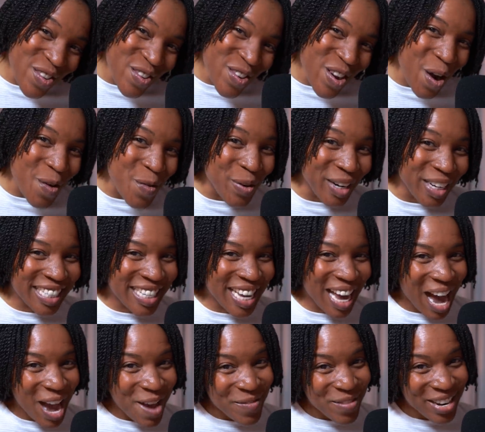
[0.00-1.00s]
know what
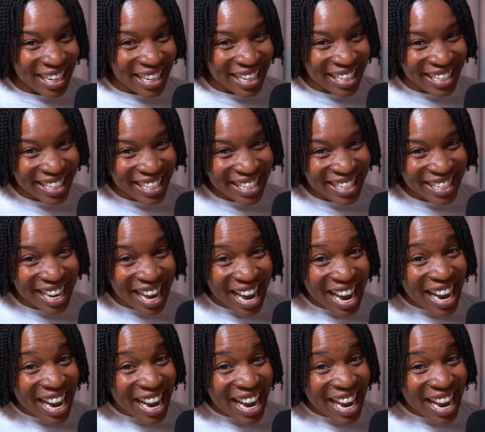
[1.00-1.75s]
time it is.